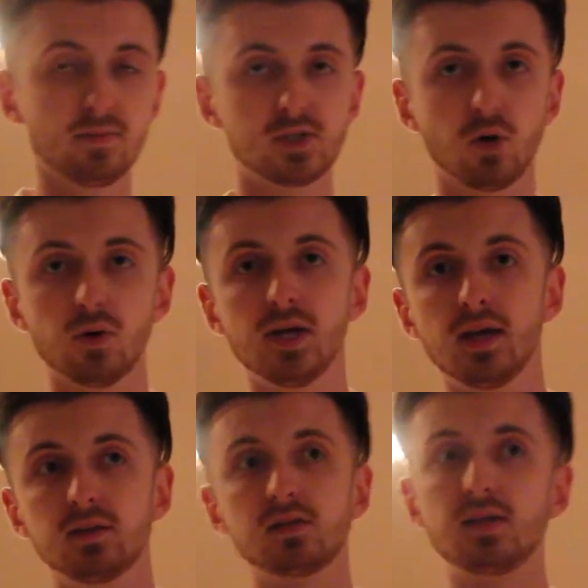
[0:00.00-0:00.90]
So
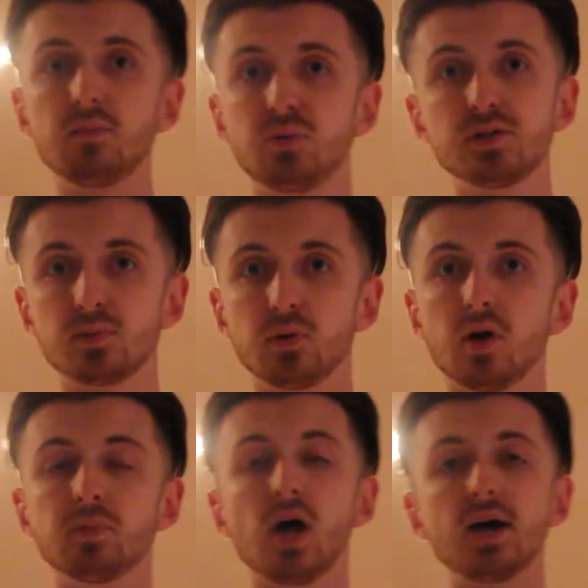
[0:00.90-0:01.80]
the same principle
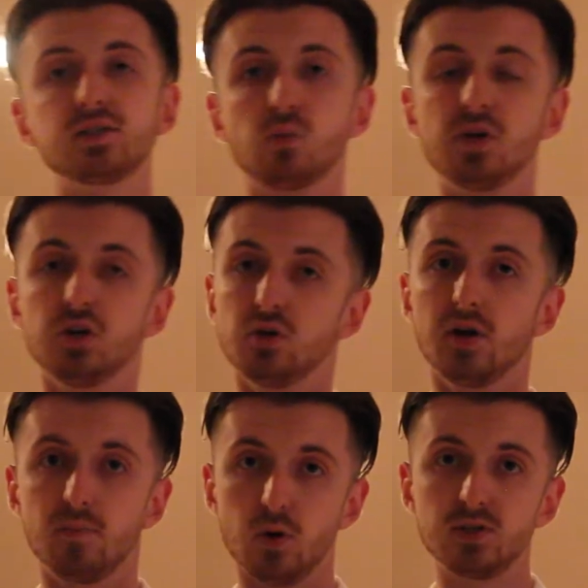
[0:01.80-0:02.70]
applies to when you're
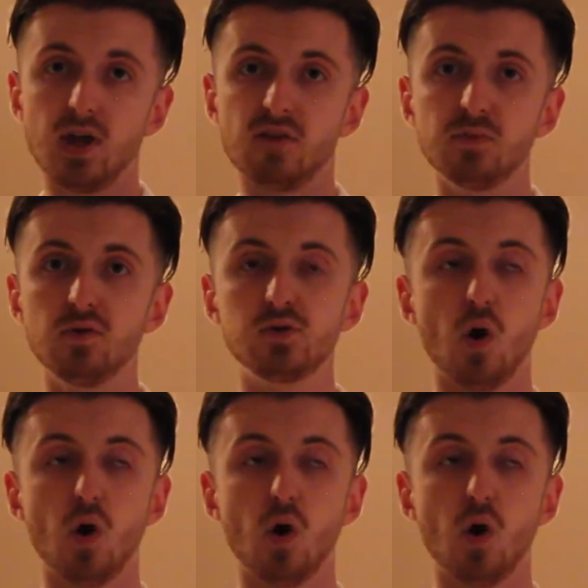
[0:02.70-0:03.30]
doing bow staff moves.